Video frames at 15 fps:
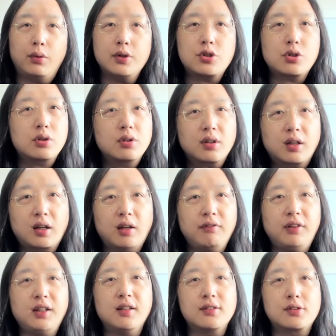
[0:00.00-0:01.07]
which
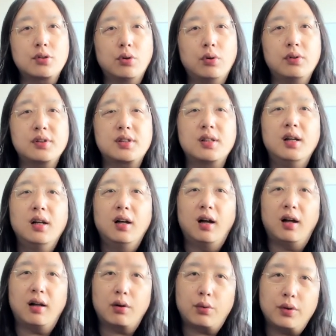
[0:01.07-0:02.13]
convenience stores,
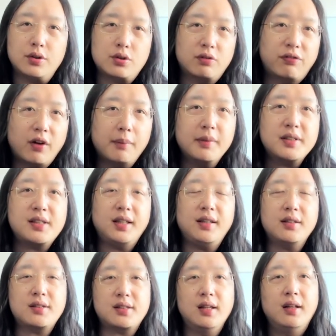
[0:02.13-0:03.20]
which
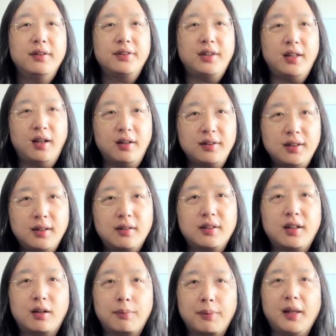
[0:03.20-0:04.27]
pharmacies near
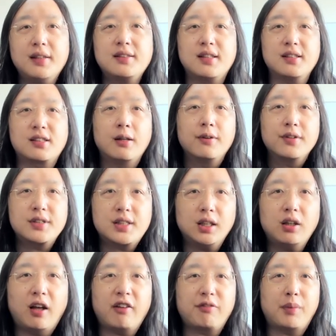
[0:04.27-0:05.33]
their places
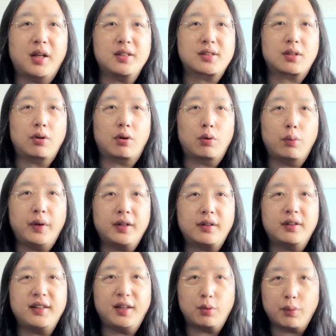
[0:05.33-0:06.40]
still have masks or
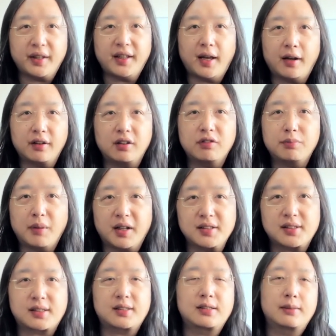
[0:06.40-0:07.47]
whether they run out of
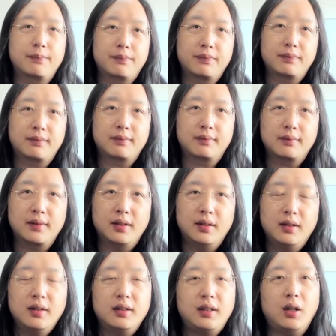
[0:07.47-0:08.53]
masks.
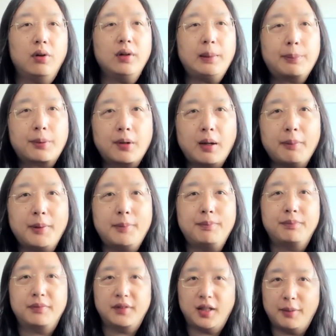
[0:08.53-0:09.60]
The only
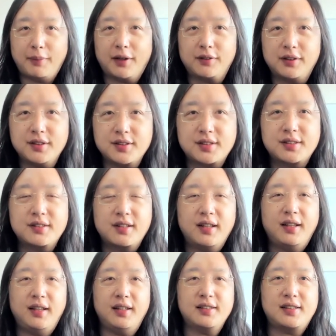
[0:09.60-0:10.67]
problem about this
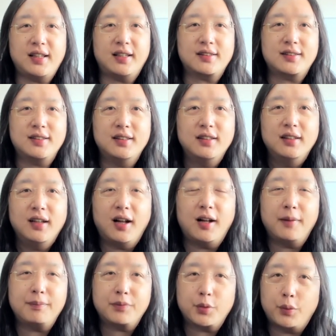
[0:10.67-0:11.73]
is that,
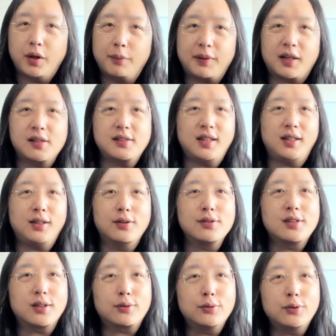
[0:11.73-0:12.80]
because he
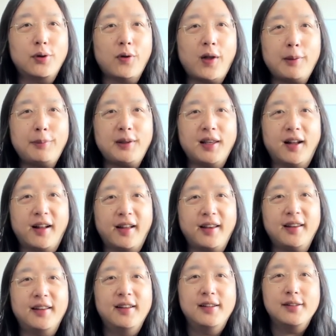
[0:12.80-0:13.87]
used the Google
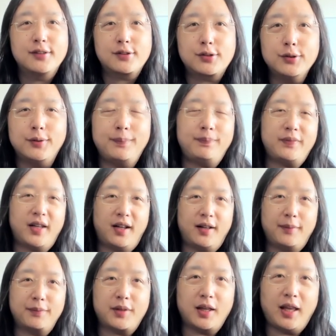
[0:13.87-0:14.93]
API, soon
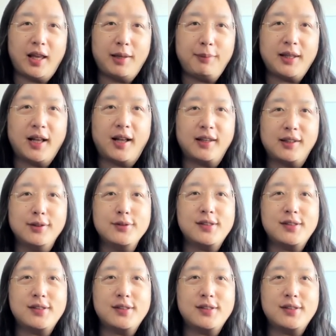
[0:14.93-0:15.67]
the API